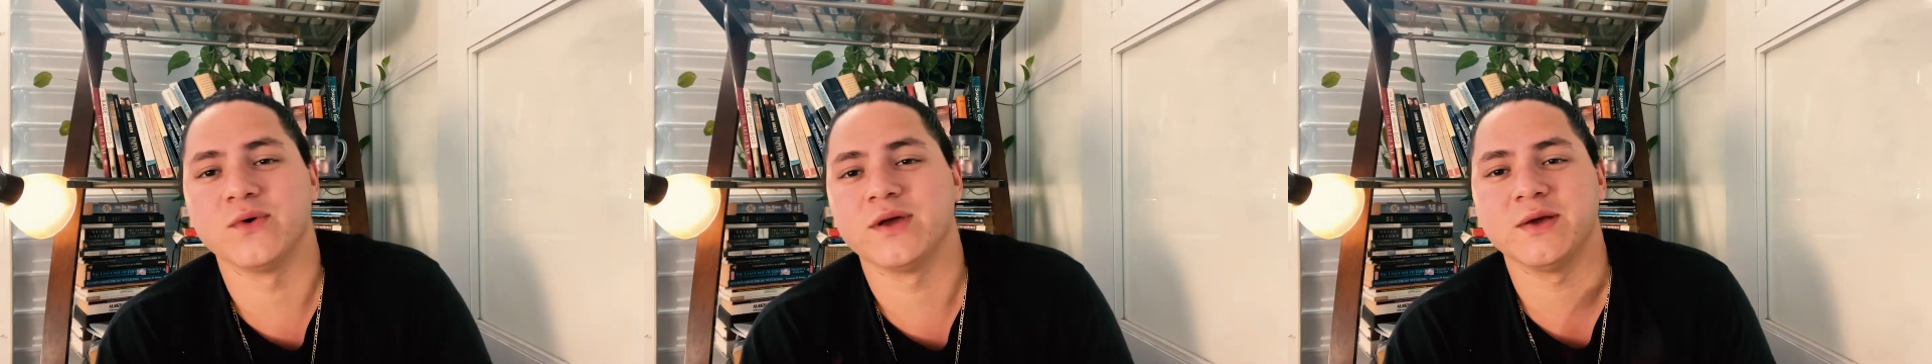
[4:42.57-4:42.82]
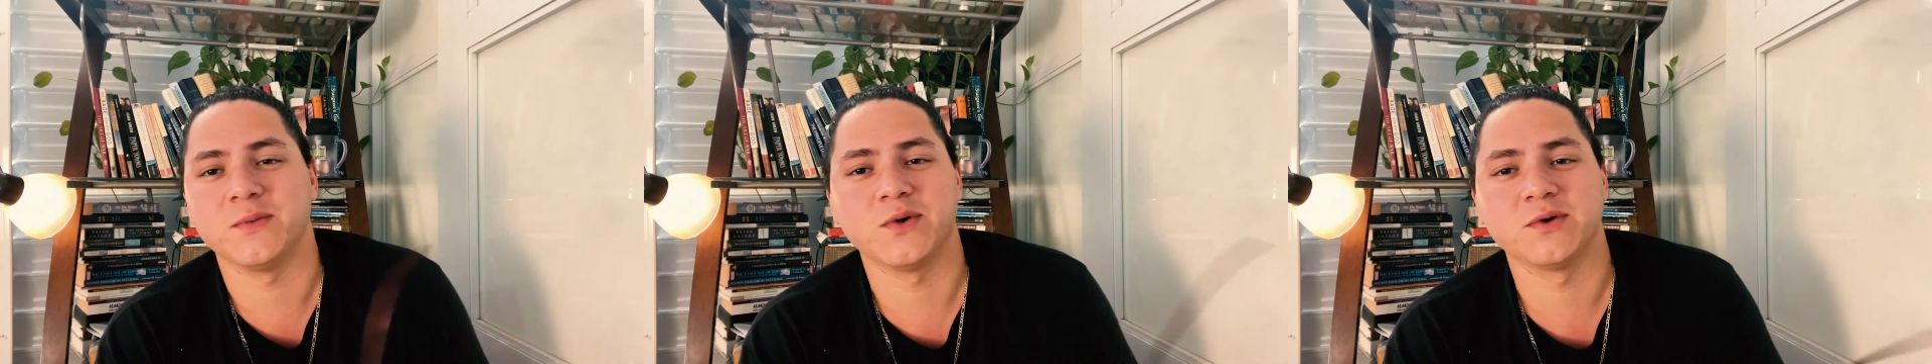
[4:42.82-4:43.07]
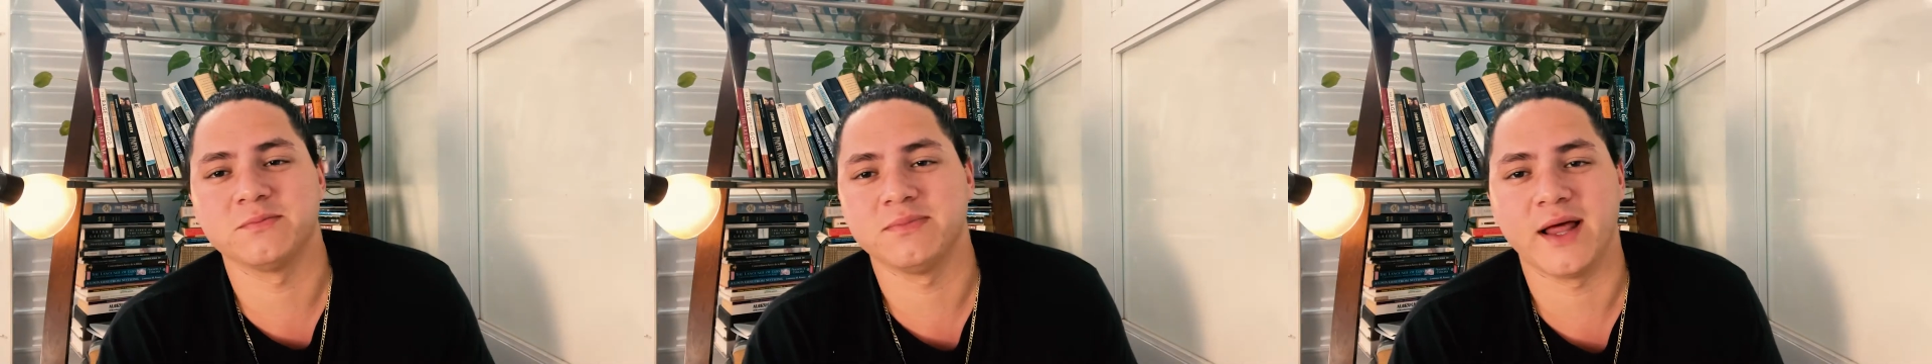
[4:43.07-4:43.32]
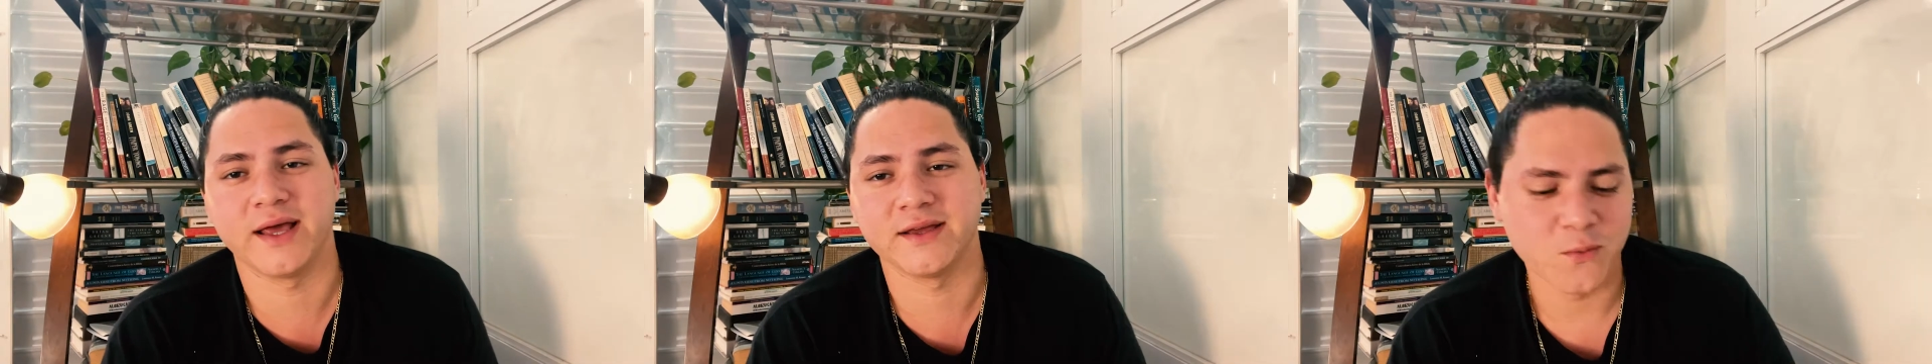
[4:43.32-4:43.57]
He won't,
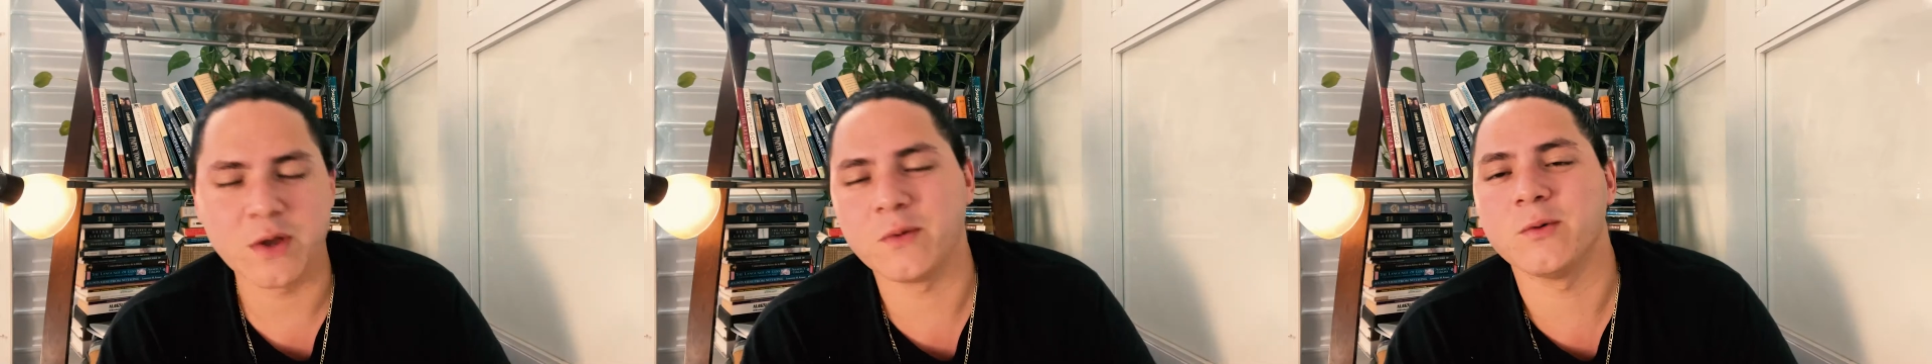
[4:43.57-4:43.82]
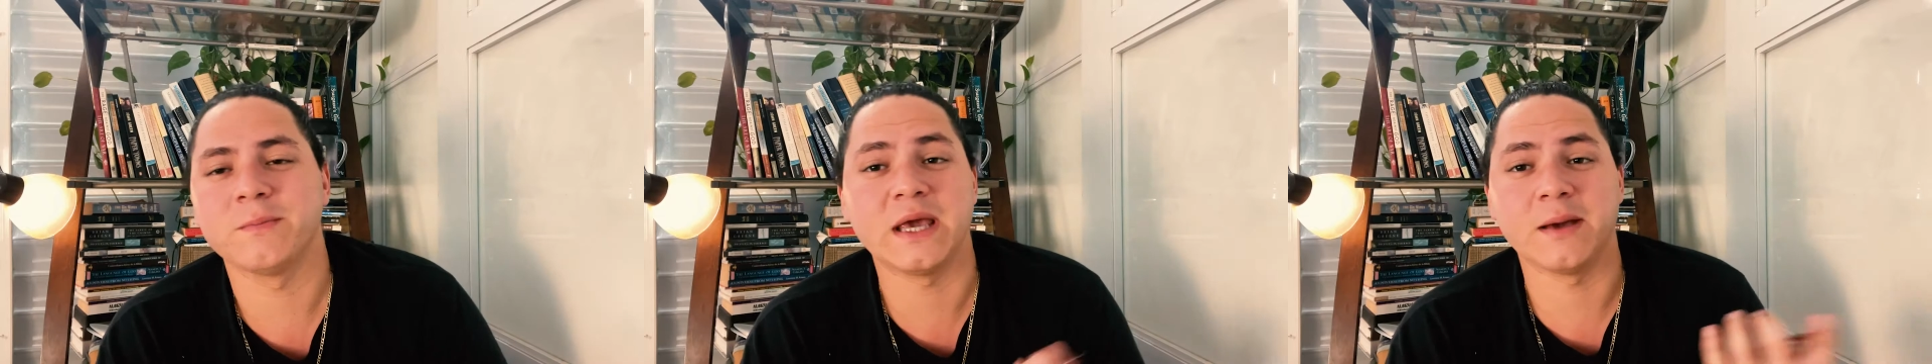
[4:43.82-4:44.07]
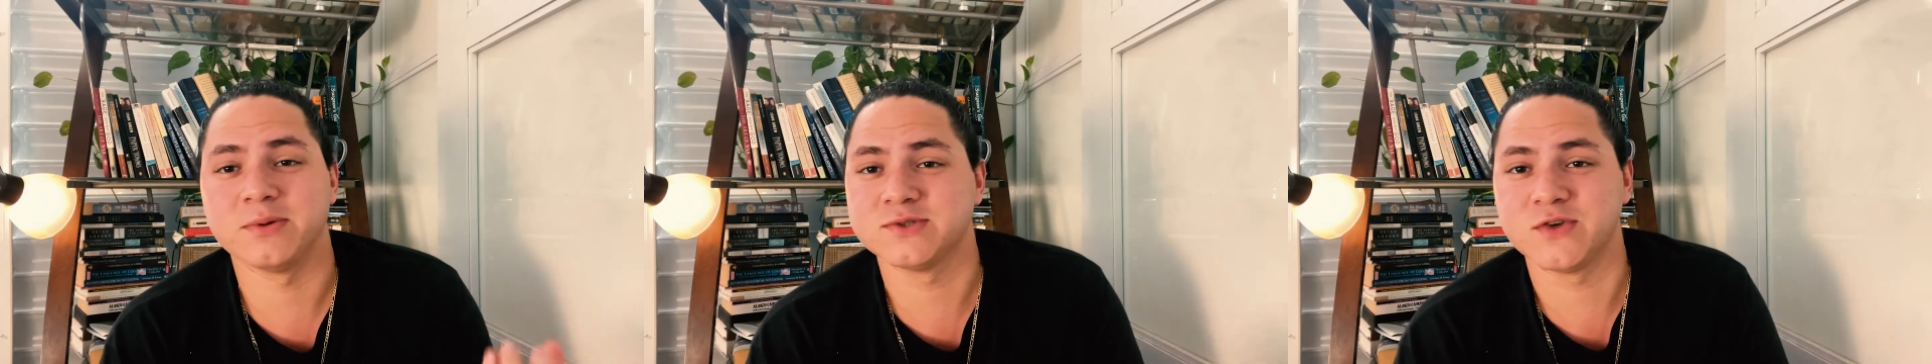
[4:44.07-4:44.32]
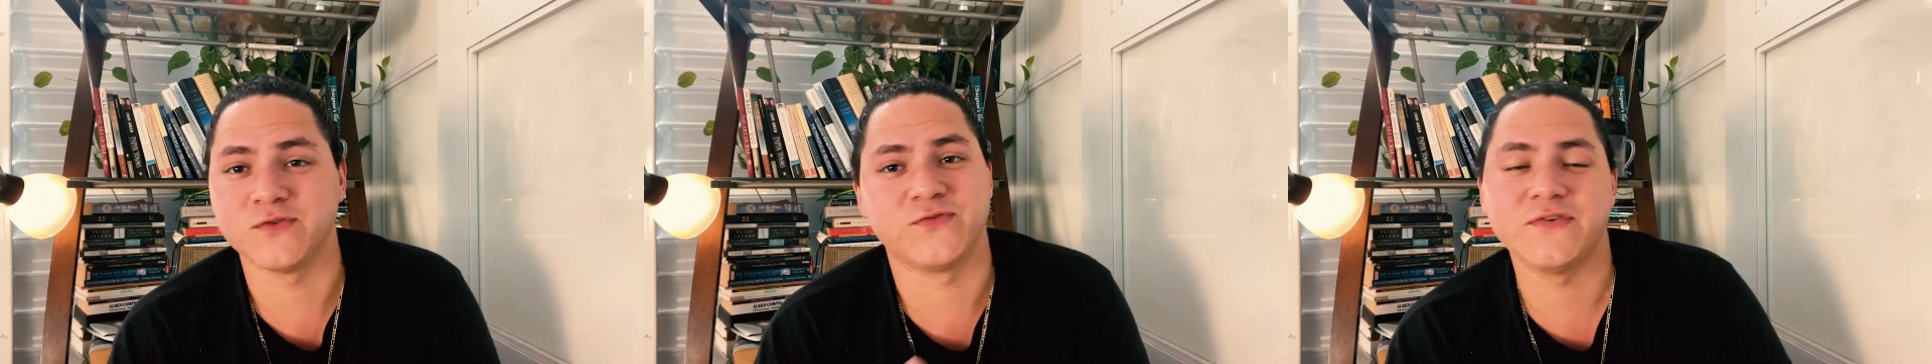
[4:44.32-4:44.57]
like, we won't be able
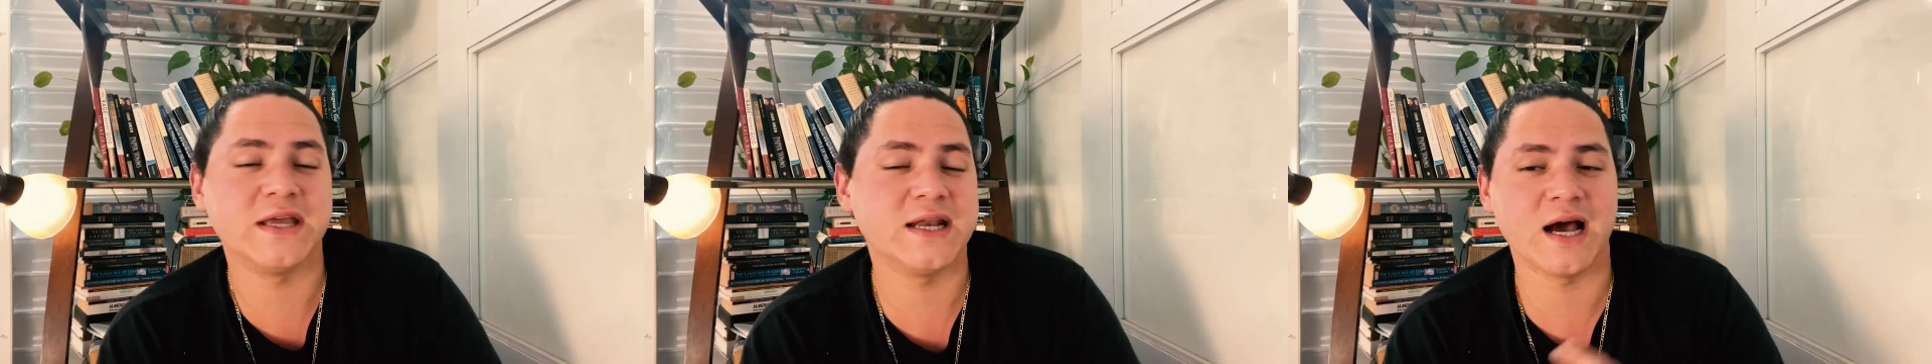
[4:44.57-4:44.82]
to feed